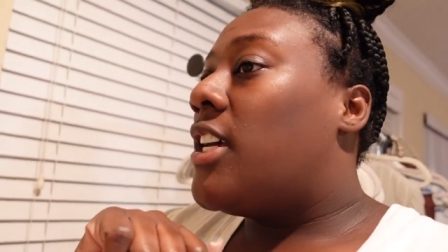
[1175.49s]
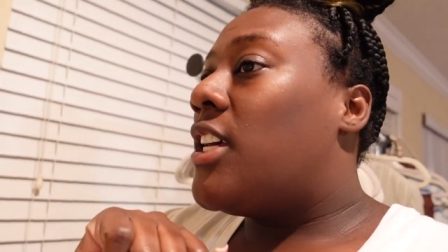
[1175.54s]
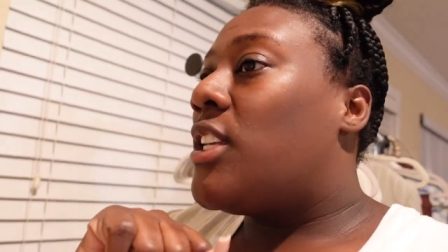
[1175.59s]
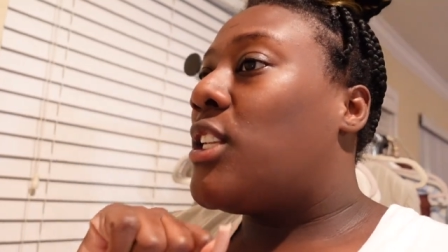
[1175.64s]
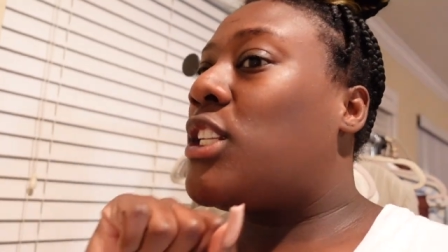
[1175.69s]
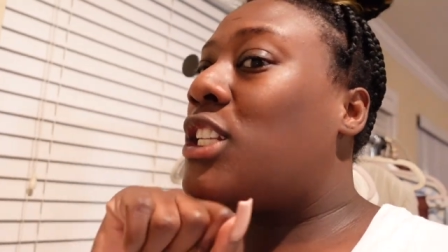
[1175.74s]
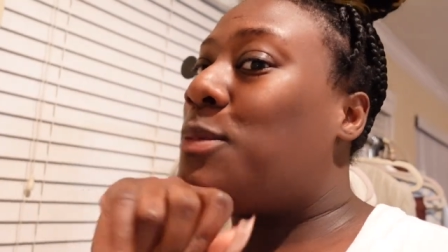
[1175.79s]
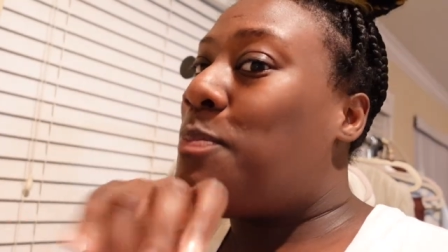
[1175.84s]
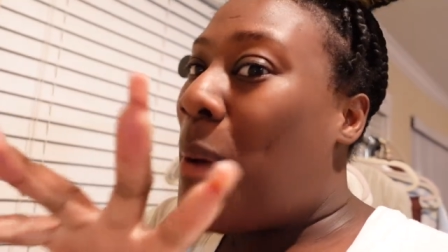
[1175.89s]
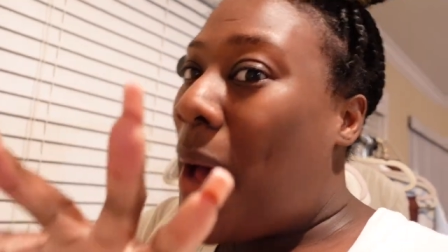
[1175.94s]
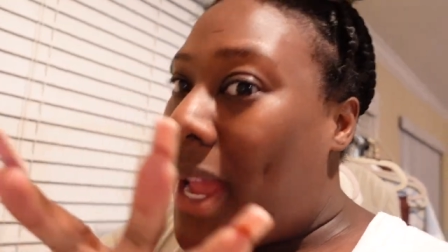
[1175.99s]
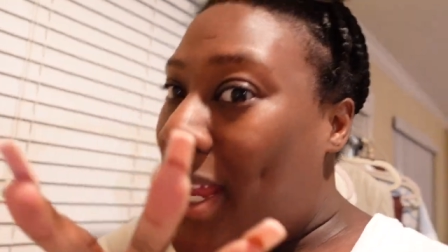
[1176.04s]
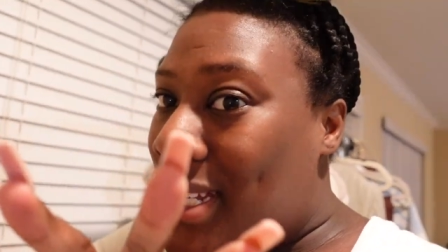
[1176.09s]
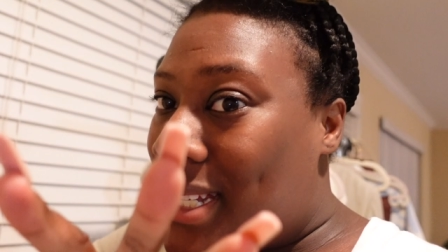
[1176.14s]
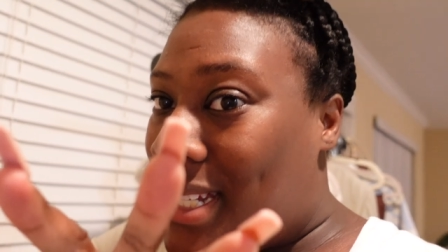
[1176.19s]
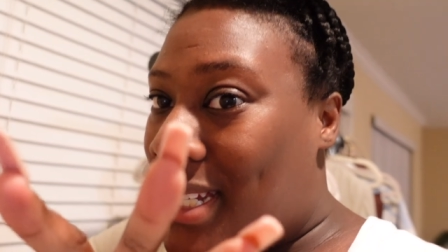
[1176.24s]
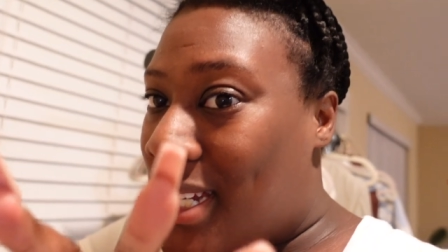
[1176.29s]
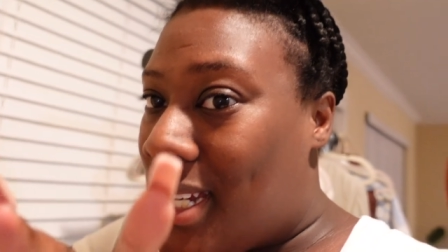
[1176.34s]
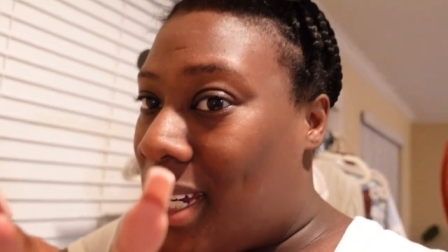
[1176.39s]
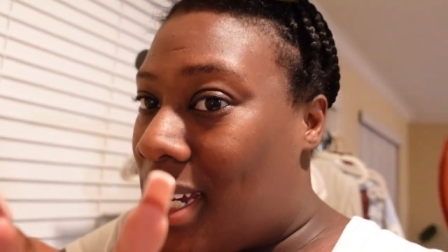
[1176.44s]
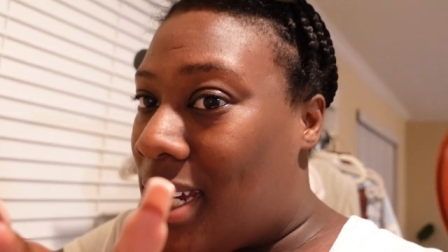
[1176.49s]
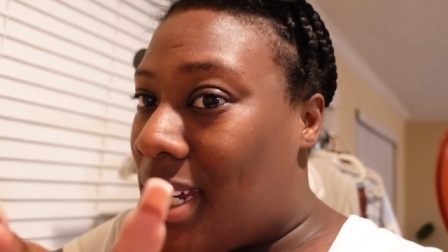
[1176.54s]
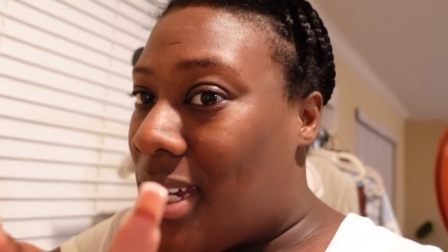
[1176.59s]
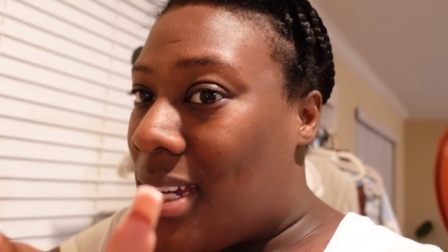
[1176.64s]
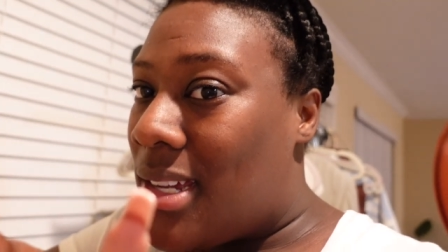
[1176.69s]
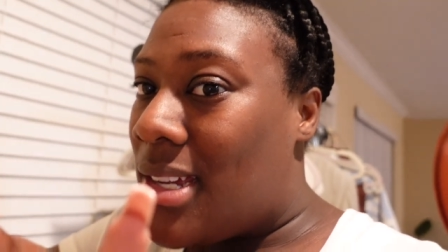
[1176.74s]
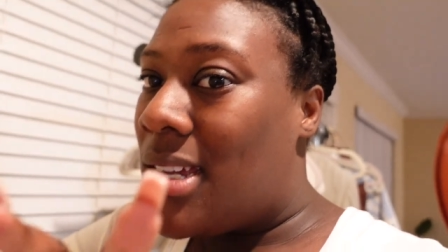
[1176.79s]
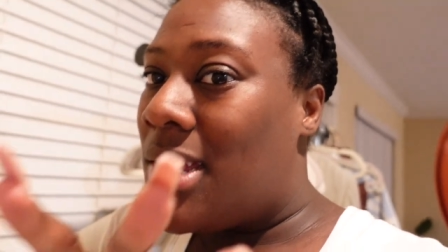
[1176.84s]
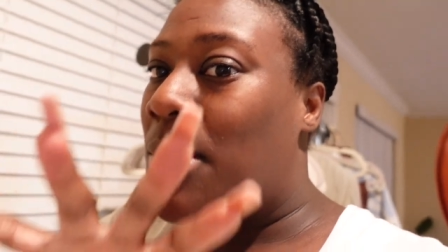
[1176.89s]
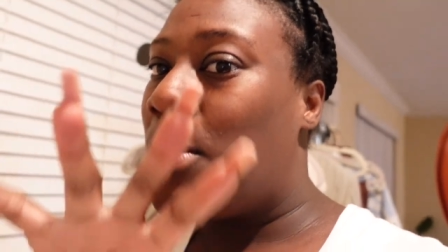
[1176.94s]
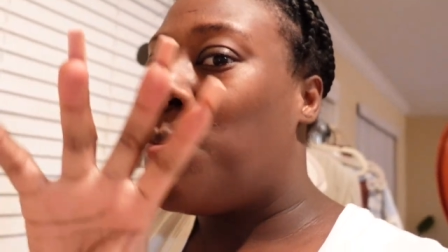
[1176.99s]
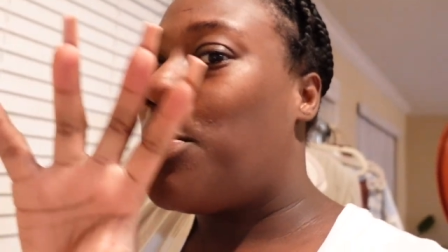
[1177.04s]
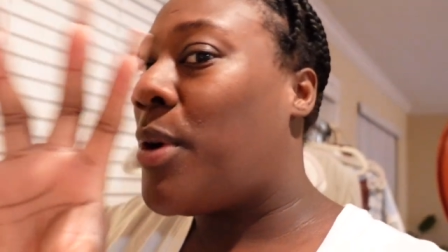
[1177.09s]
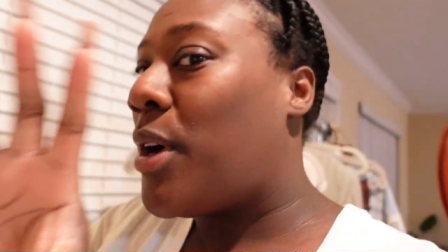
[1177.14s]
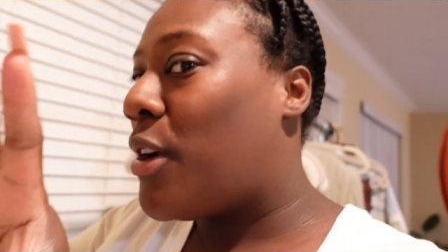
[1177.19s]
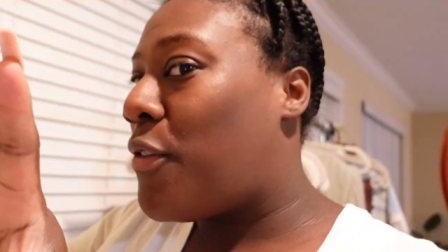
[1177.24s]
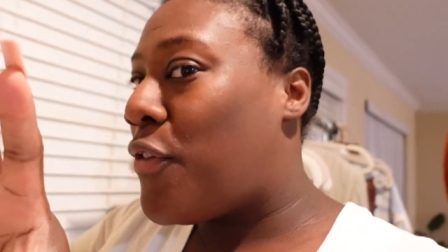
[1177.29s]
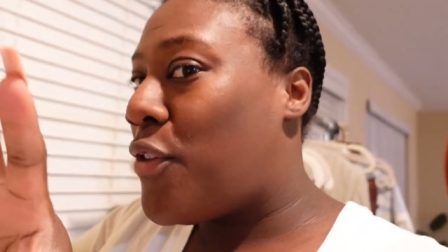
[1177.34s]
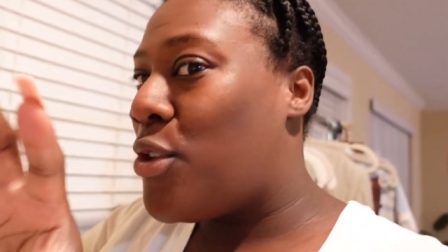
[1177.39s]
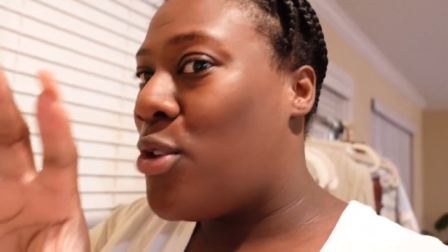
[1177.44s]
spicy
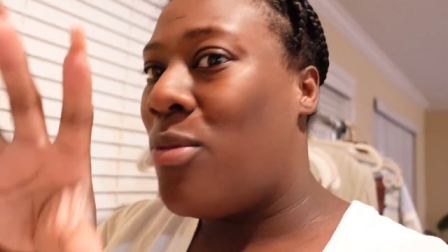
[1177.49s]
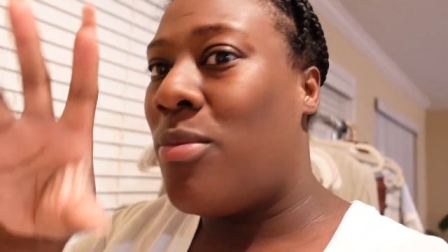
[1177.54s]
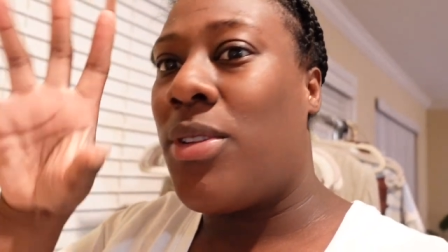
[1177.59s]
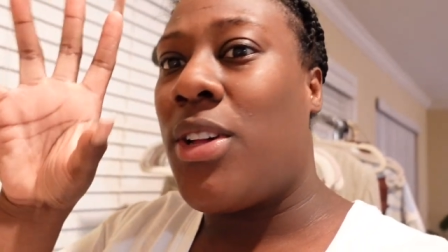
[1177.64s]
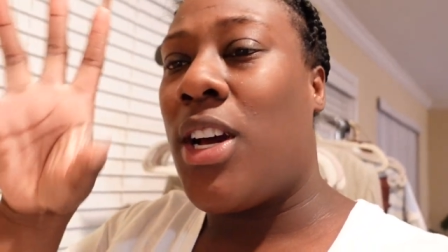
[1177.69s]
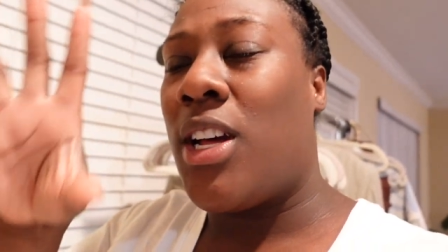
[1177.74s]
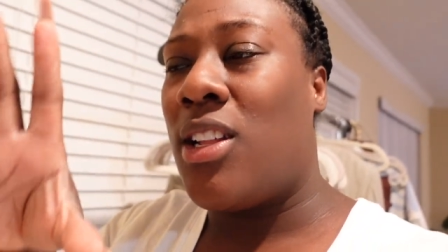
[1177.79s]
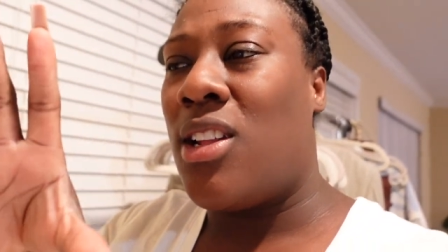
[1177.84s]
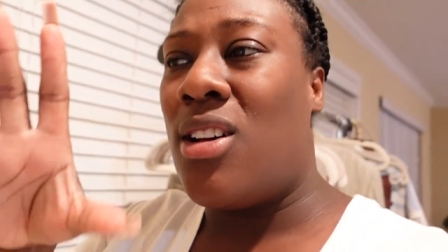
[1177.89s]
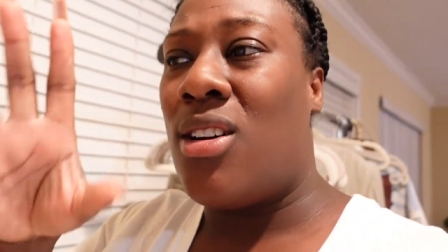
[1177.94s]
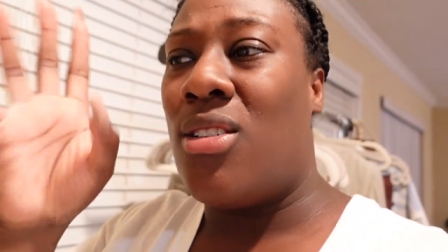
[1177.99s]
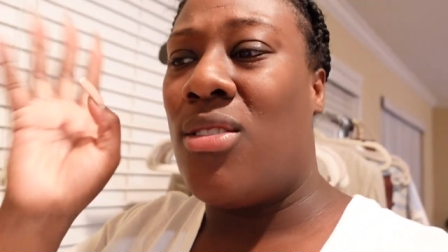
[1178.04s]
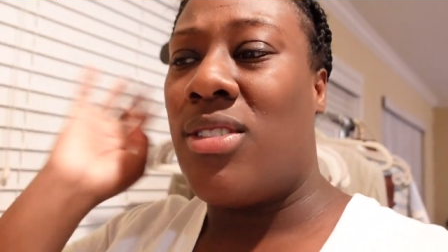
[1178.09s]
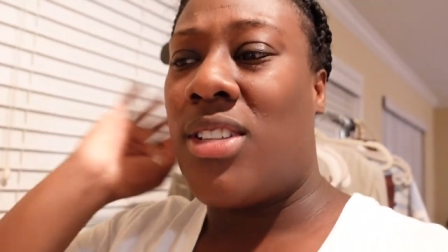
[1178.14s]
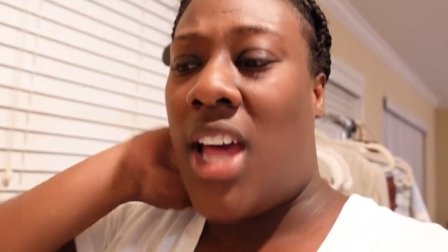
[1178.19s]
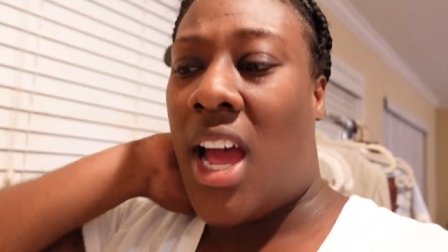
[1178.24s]
perfume, colognes.